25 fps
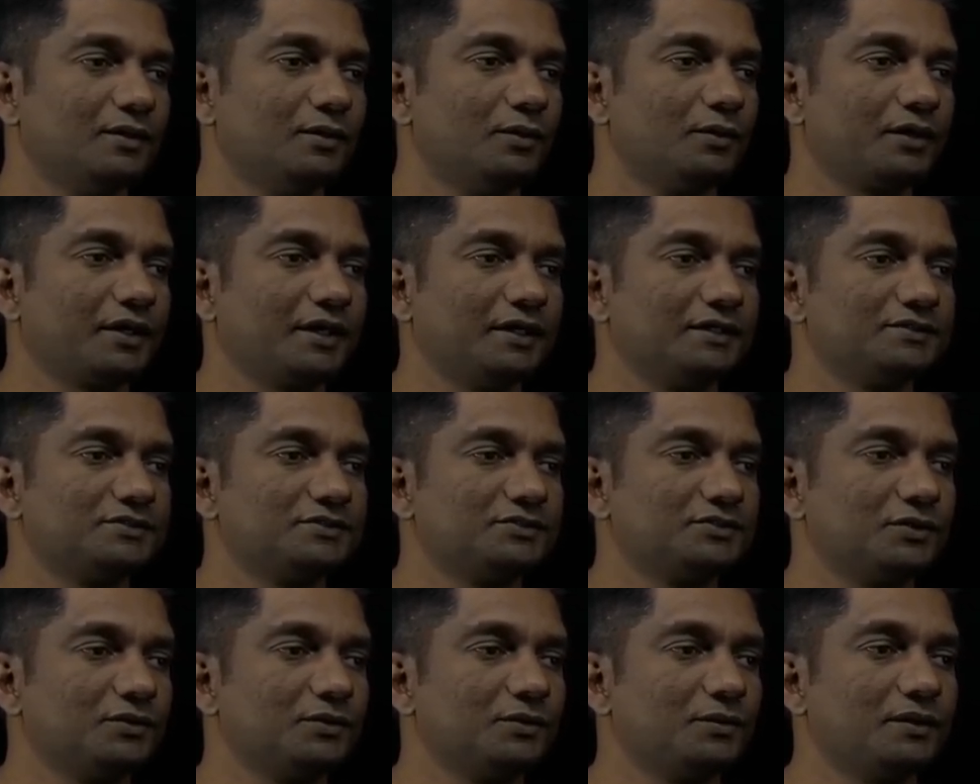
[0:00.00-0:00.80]
Okay,
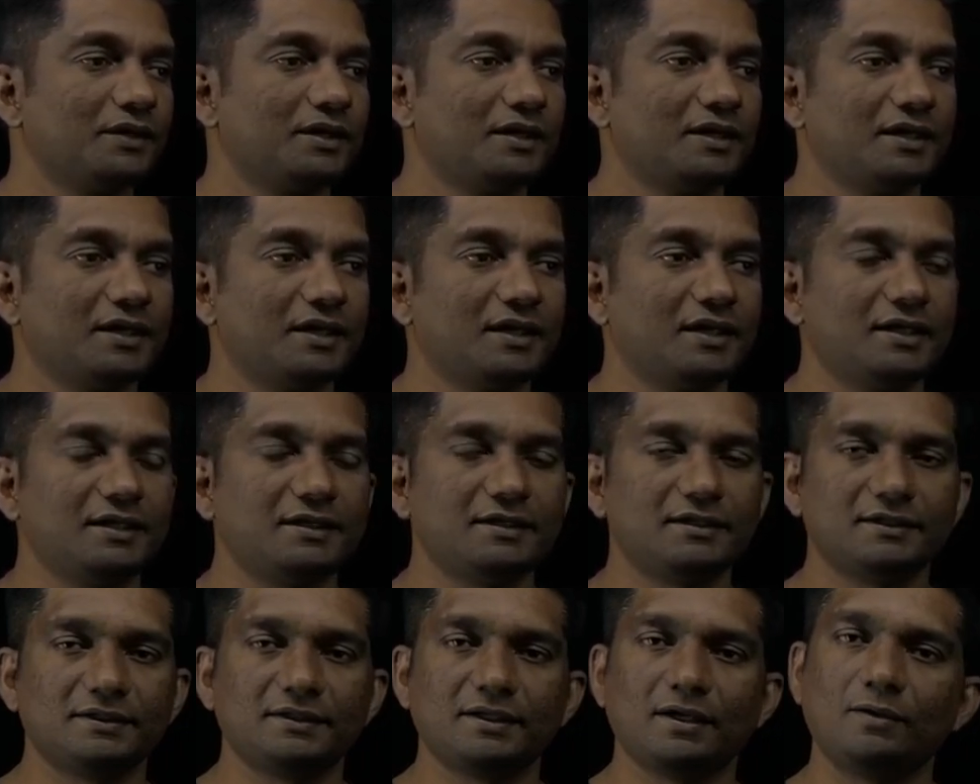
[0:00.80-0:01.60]
so
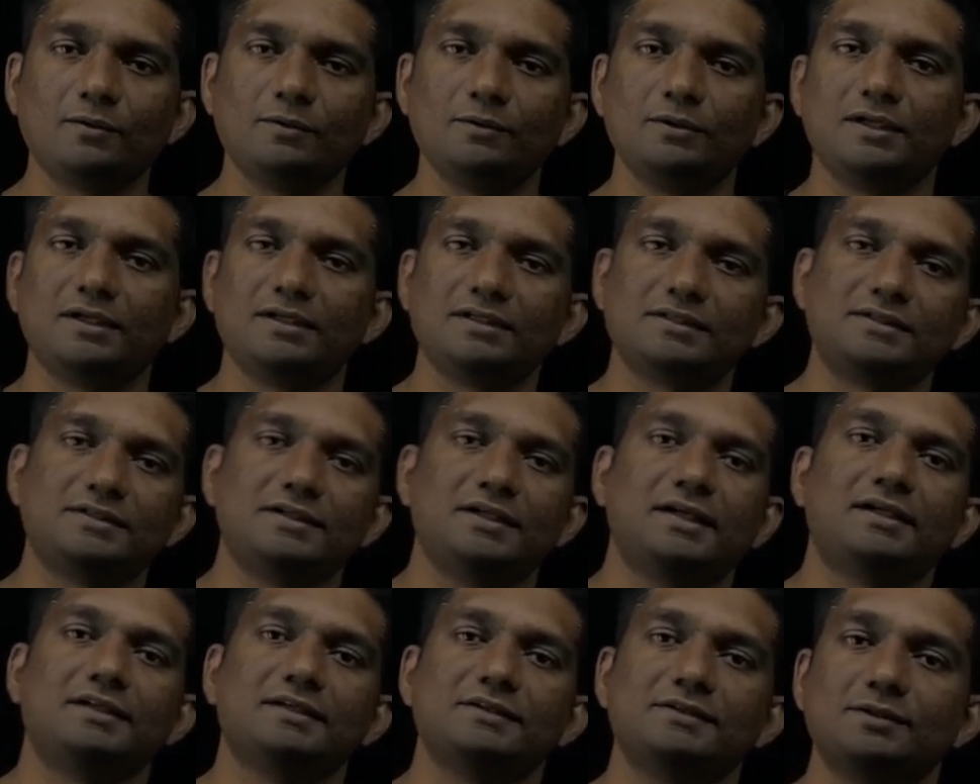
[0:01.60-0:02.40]
and now
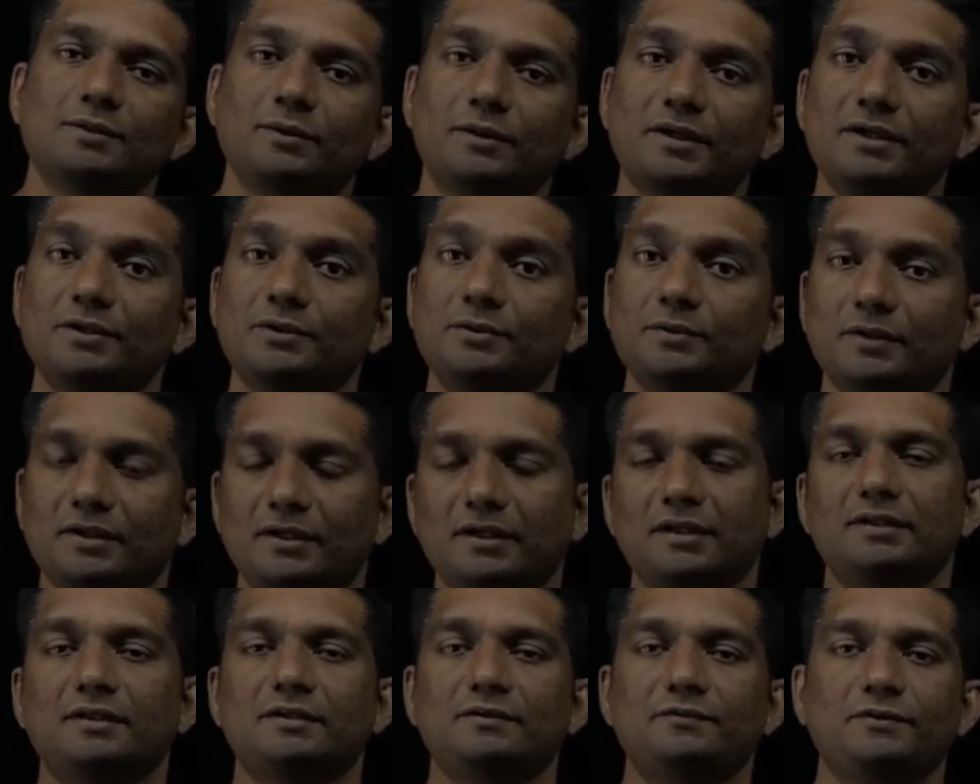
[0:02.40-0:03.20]
let us look into
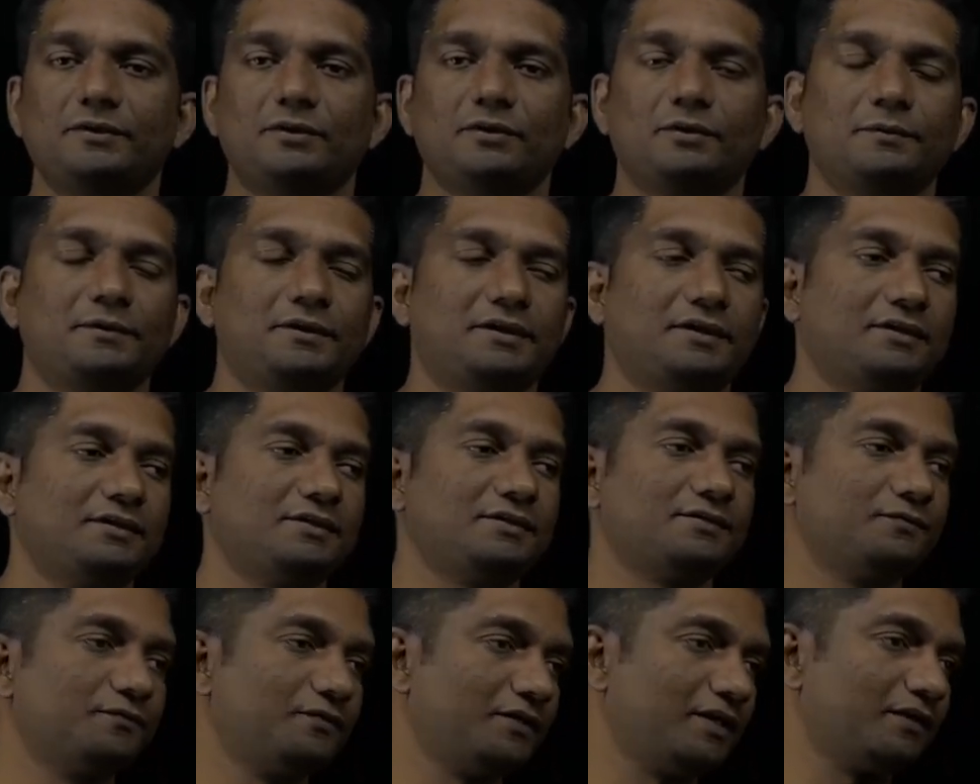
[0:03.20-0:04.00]
another
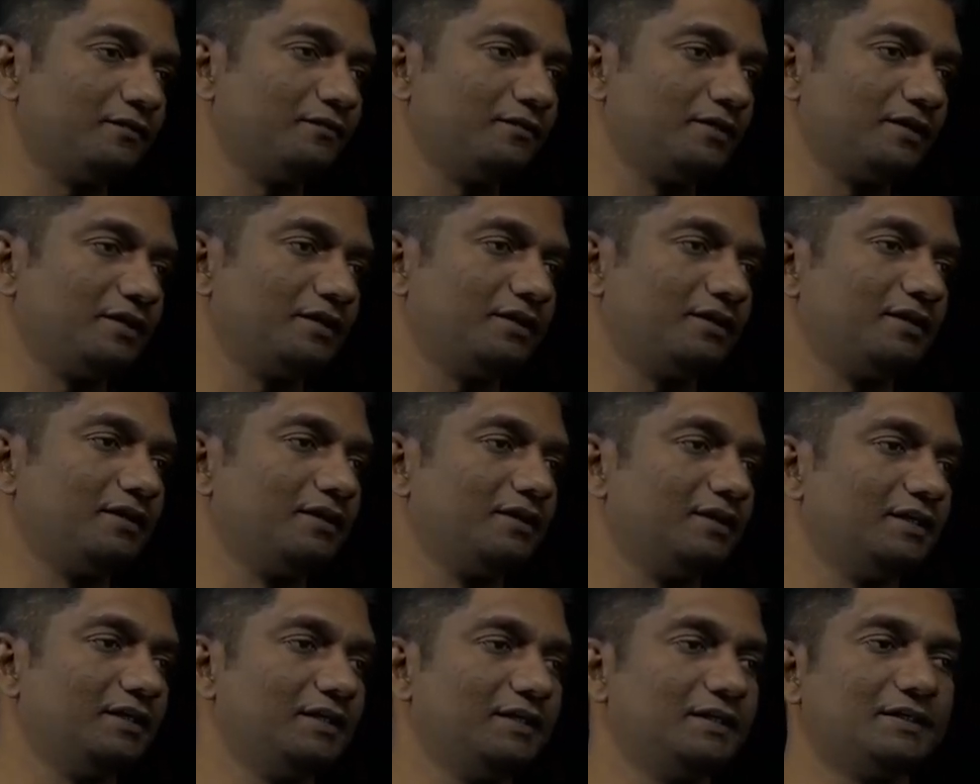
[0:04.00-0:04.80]
phenomena, very, very
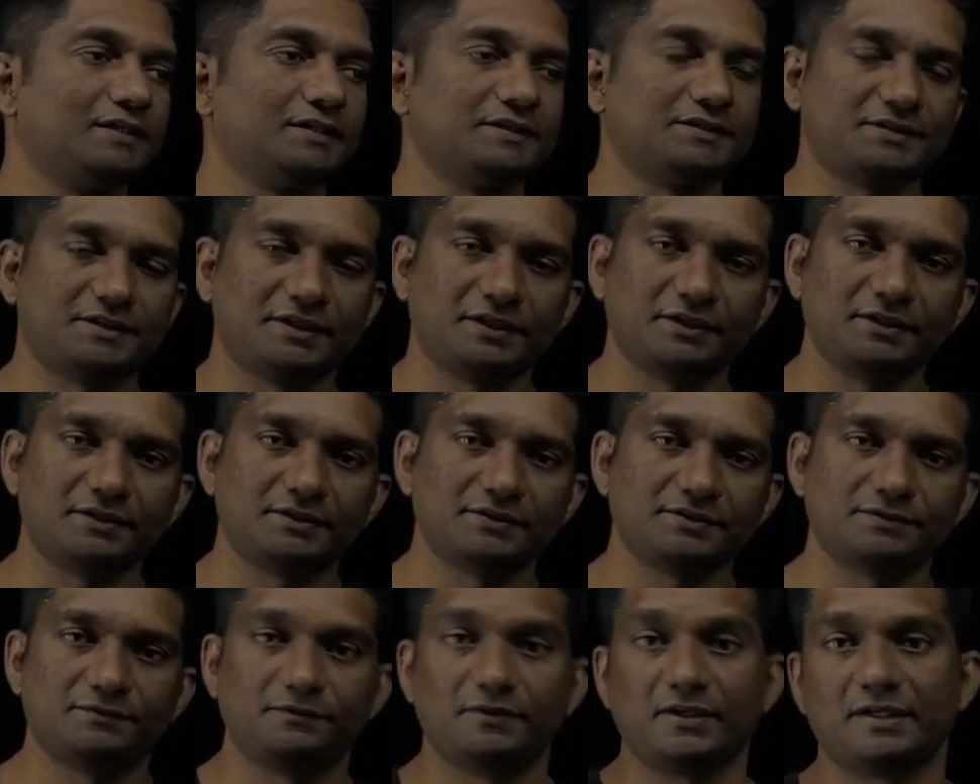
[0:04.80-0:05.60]
interesting,
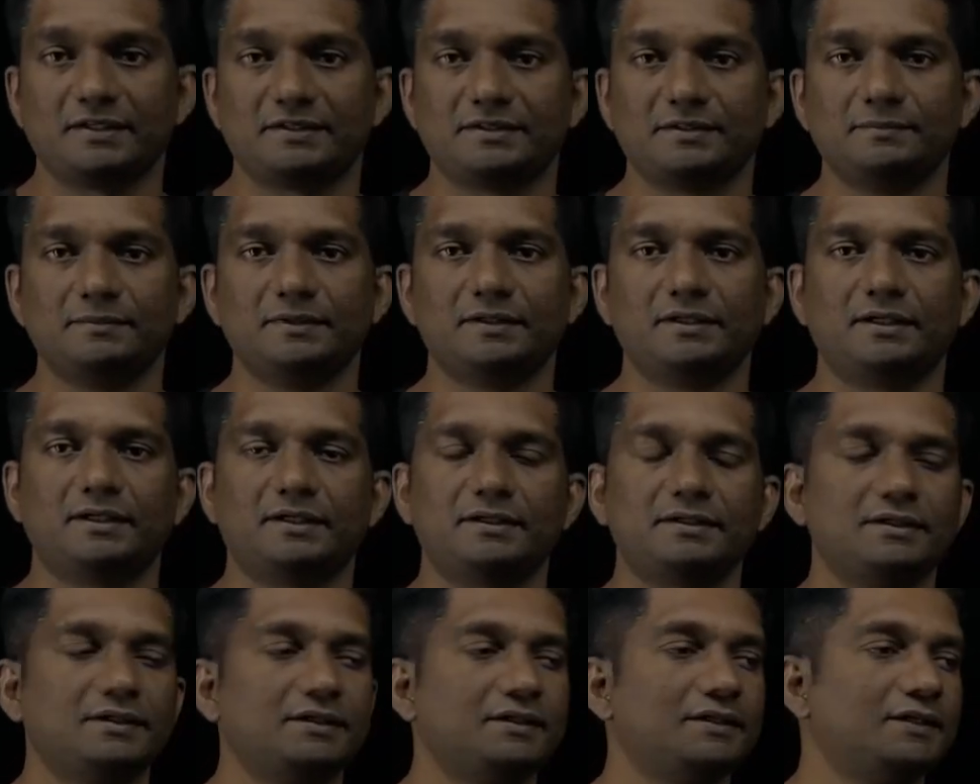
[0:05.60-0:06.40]
very
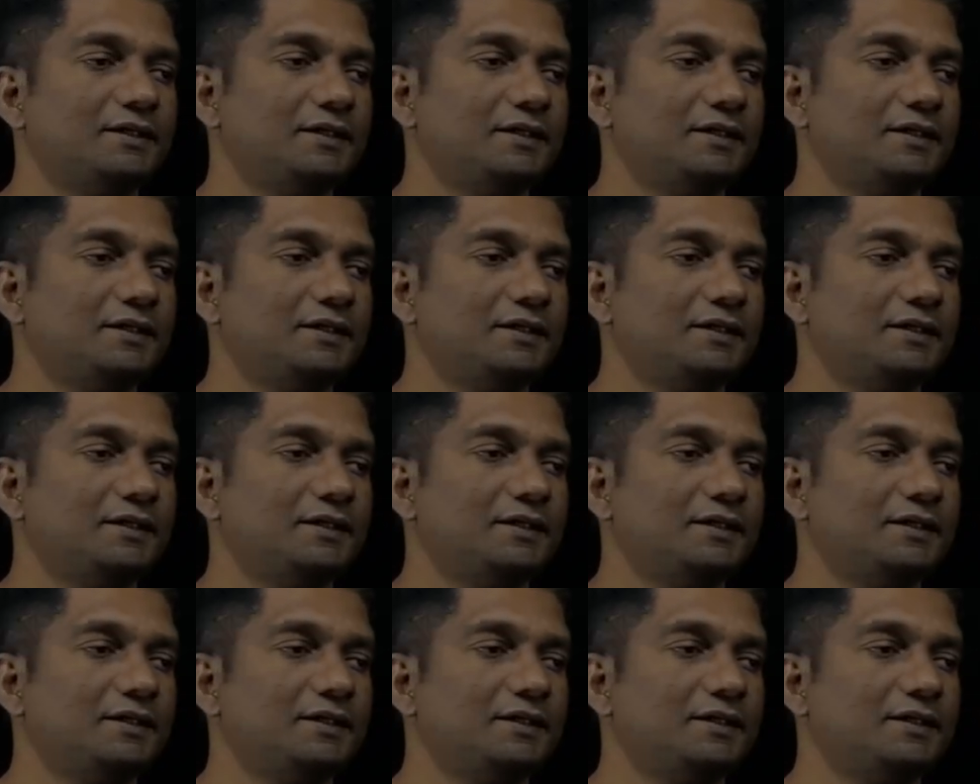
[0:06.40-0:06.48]
similar.